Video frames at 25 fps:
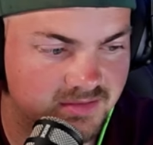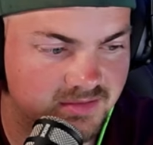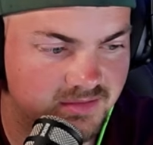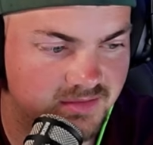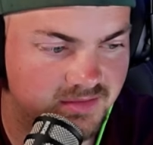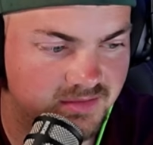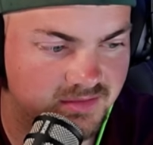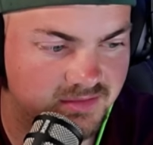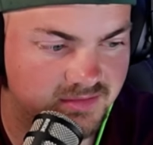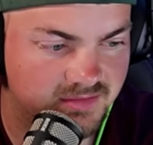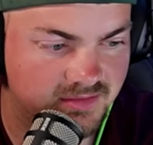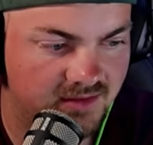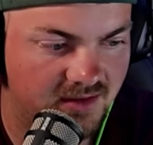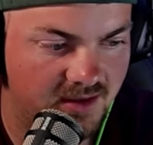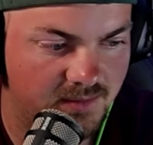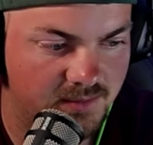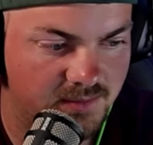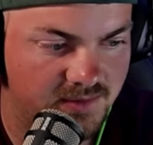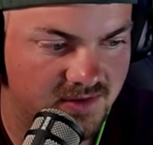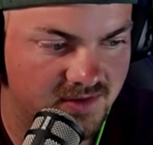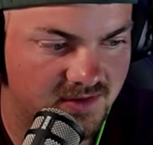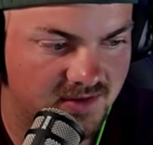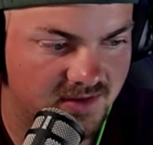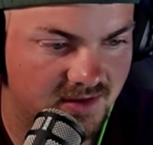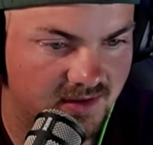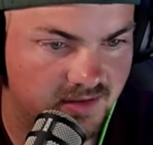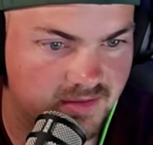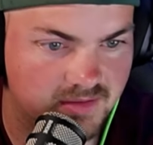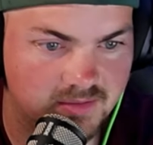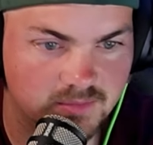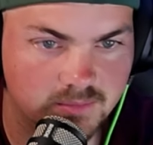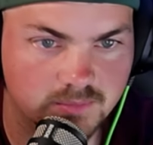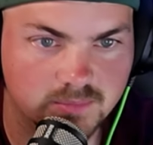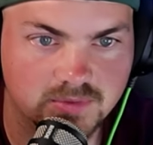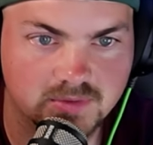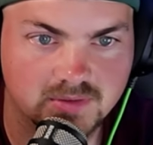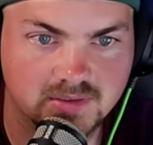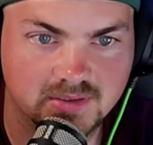because I'm just like
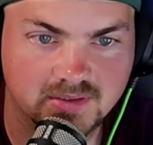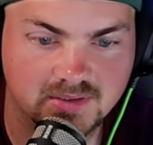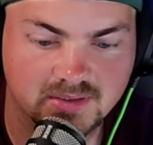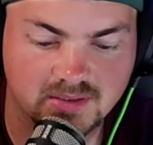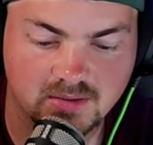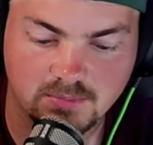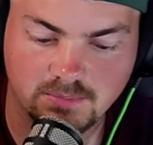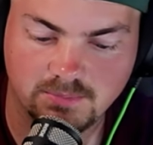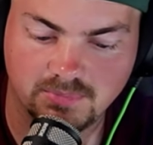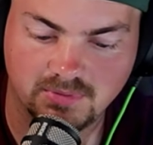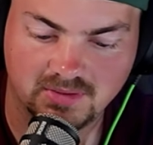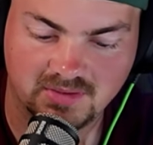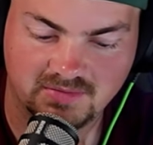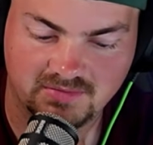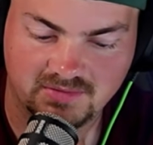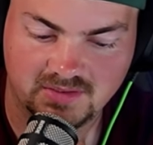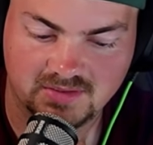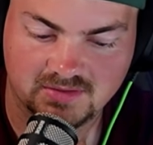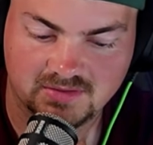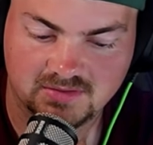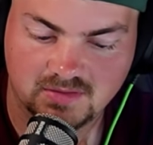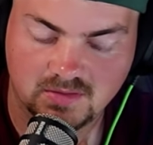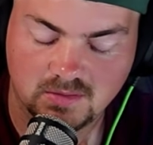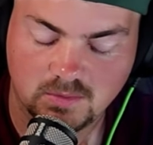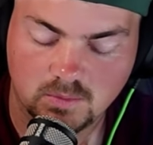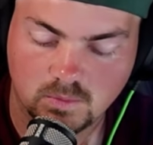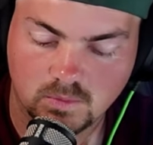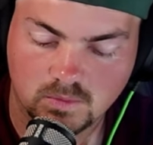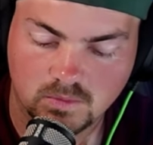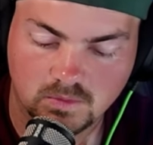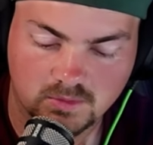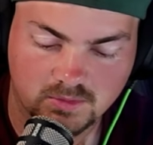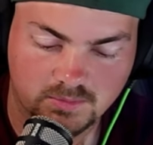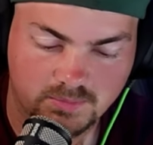completely oblivious to the world